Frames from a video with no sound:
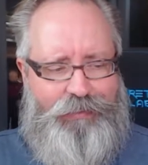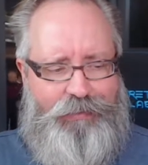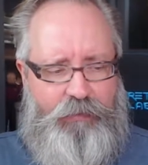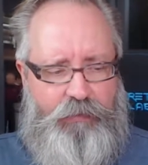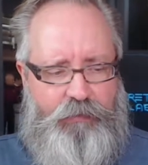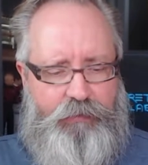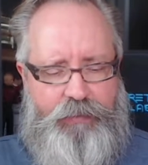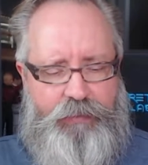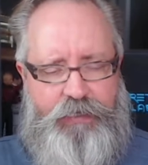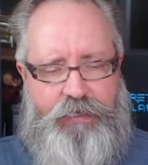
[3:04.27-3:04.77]

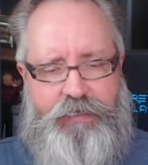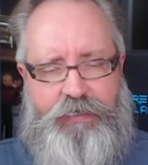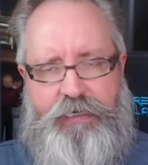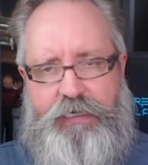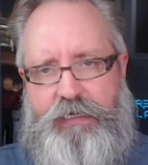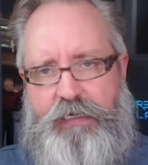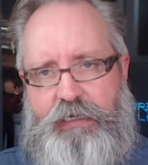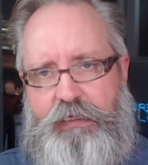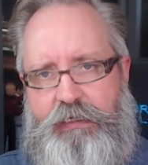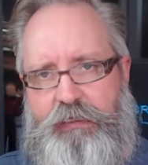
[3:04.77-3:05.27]

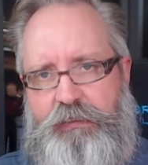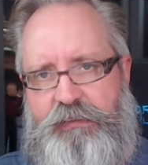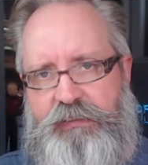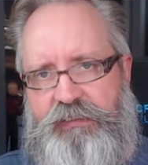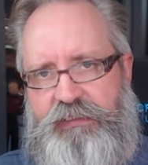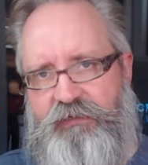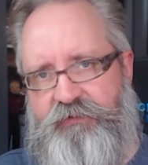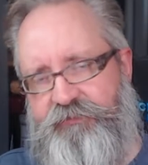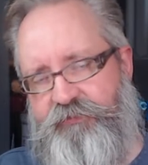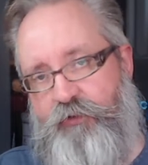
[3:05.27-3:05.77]
learning
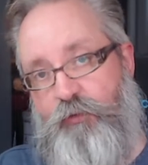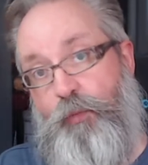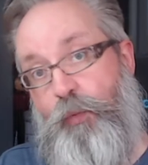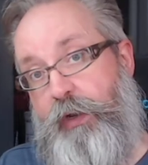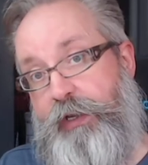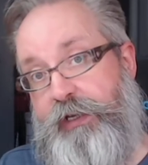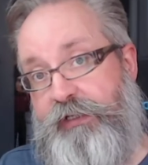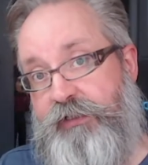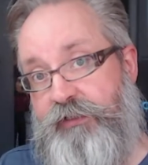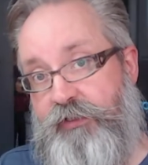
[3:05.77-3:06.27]
different
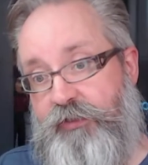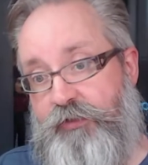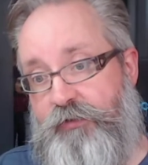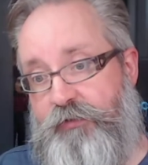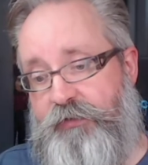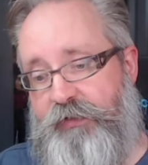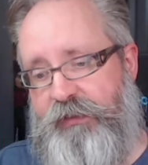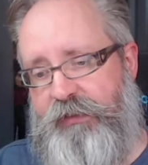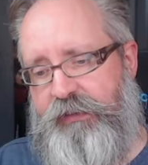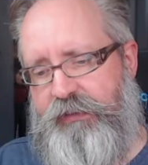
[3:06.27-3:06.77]
ways to do
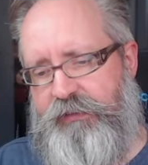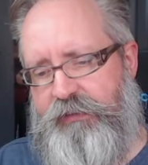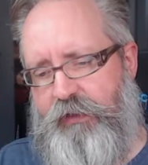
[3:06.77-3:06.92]
things.